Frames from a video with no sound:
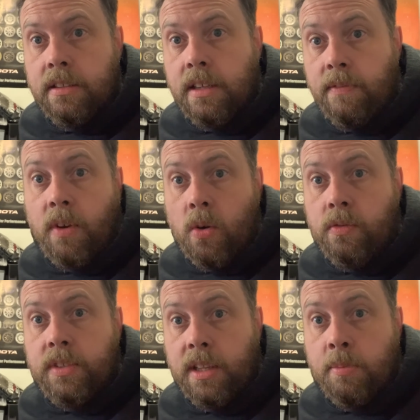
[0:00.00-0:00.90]

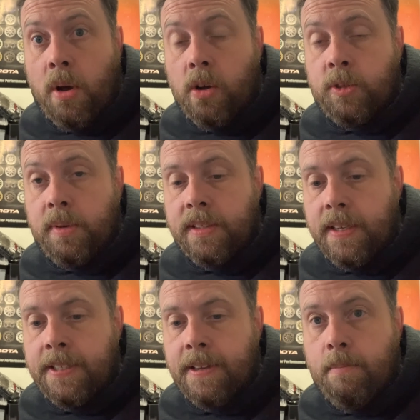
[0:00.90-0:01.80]
involved in the parts
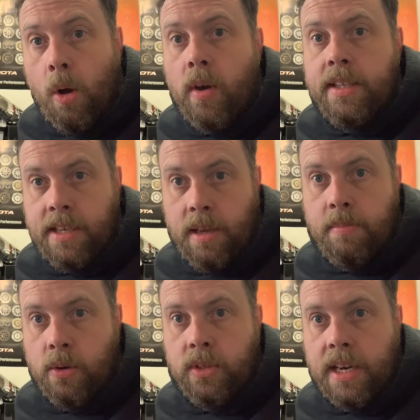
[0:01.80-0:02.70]
business, and my team
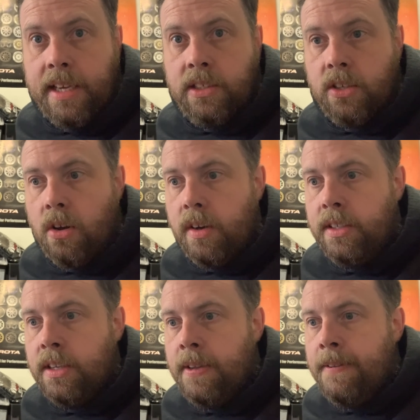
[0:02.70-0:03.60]
building exercise